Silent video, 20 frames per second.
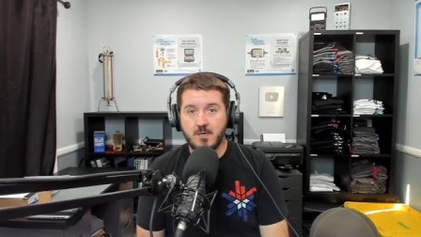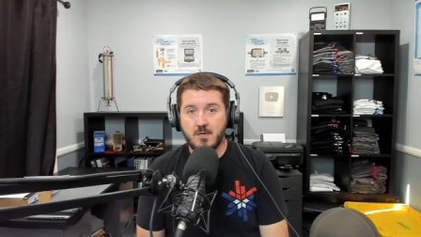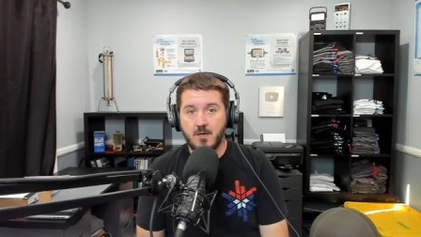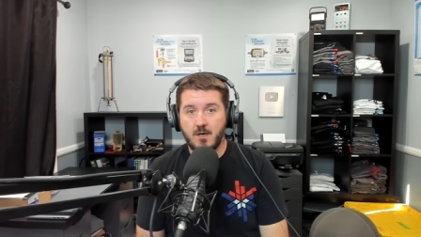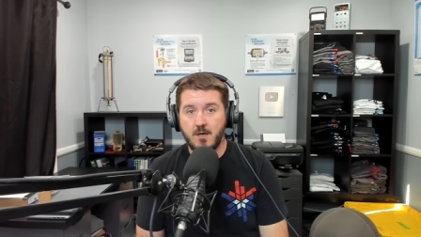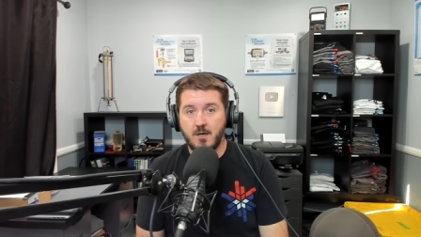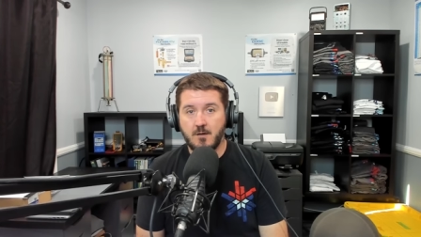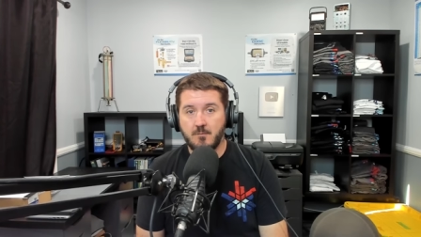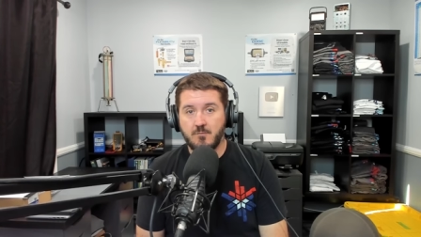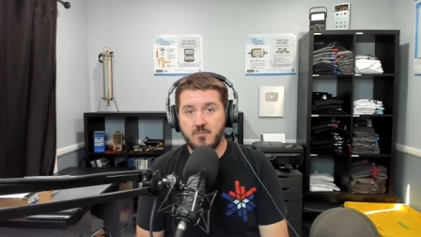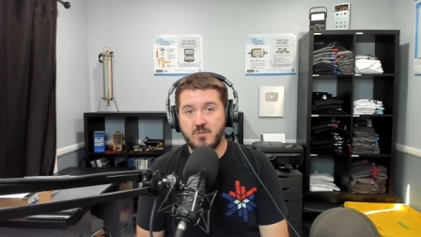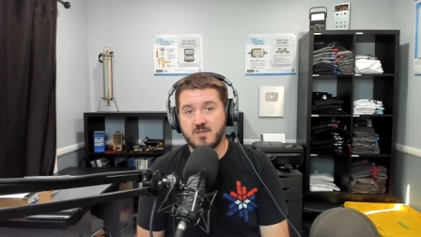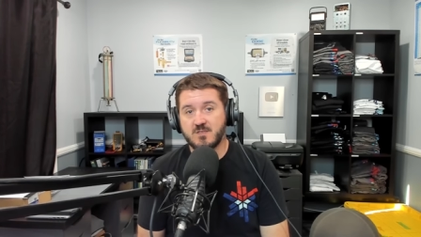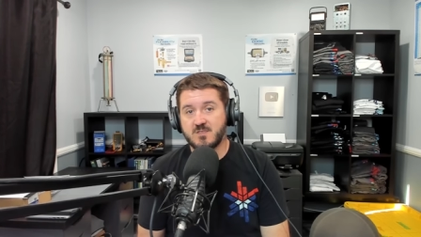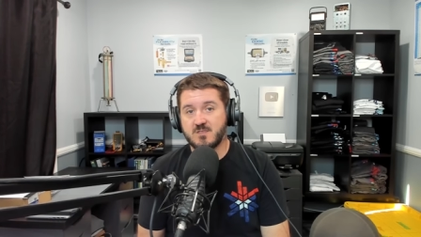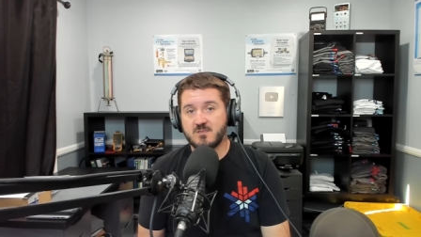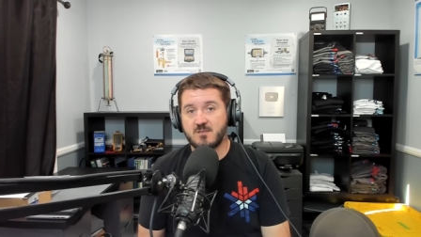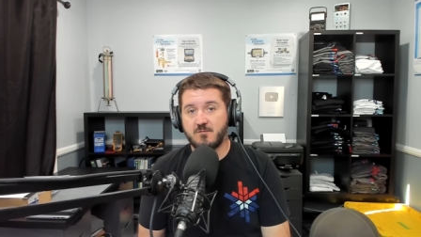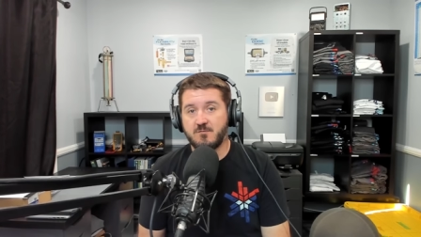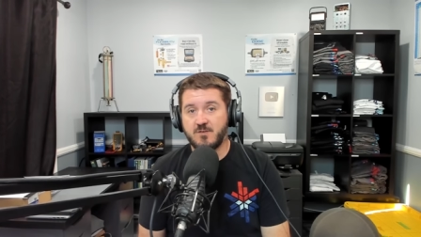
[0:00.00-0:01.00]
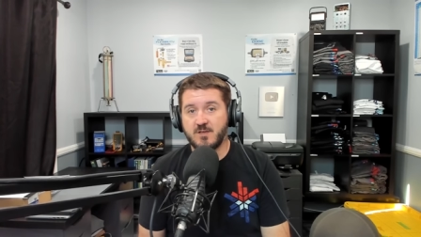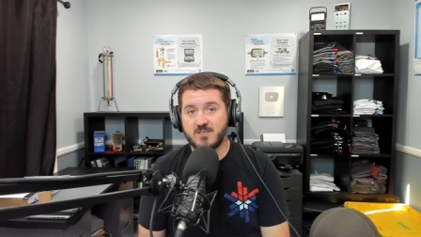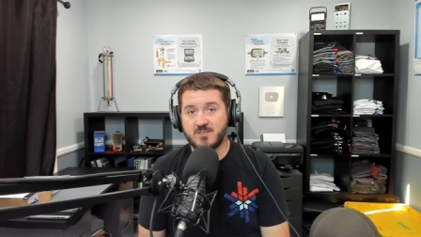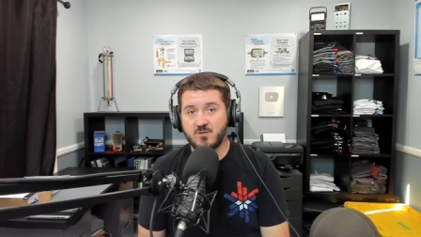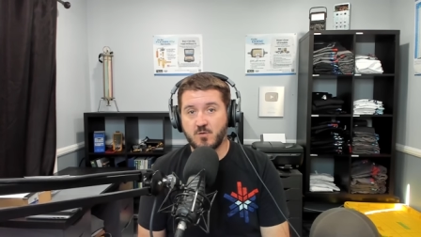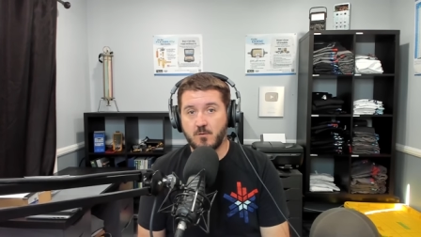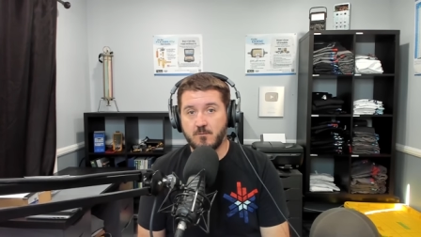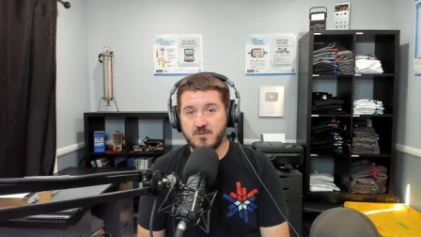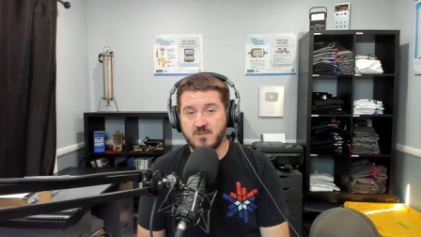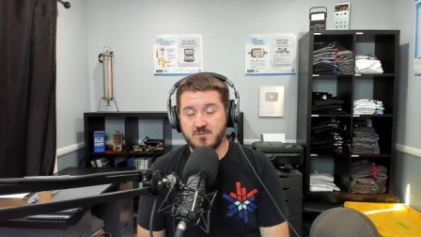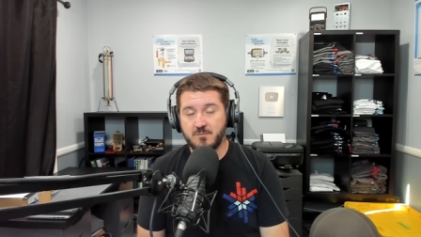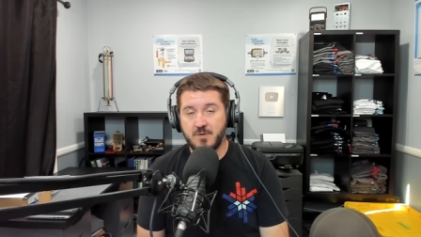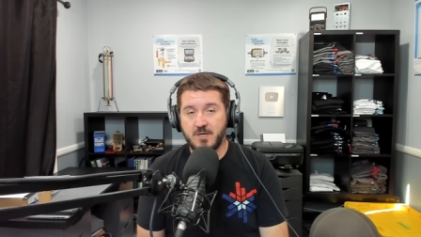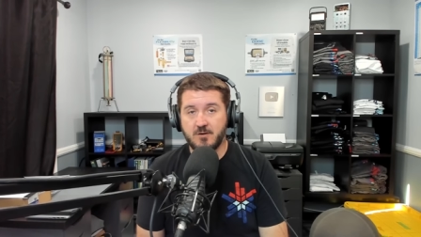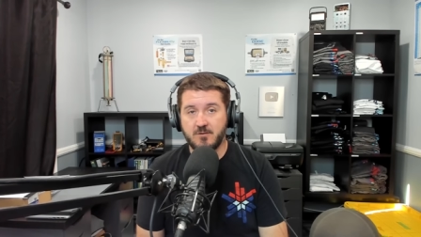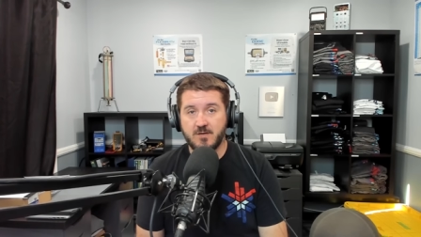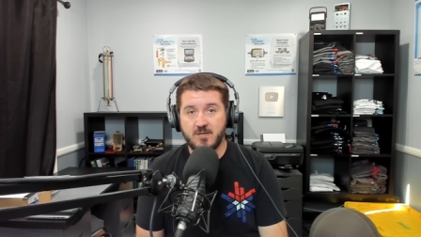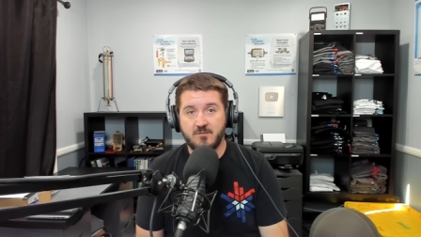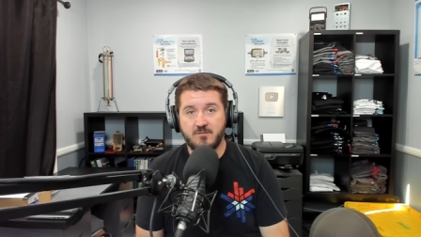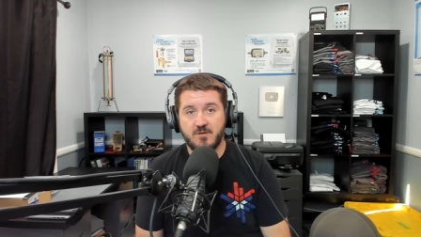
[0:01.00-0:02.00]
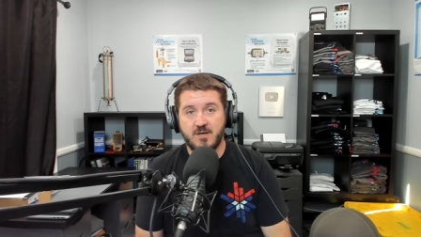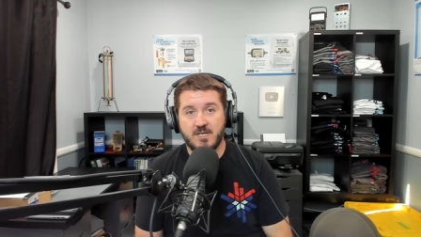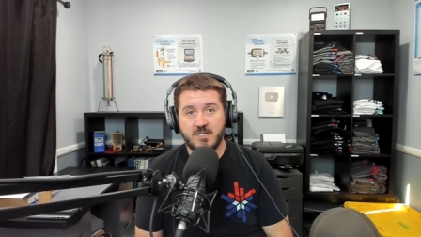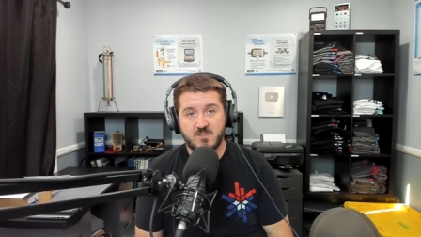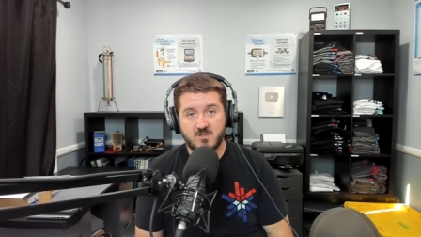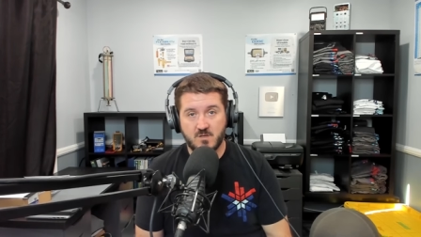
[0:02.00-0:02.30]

Um, this is a fixed orifice metering device,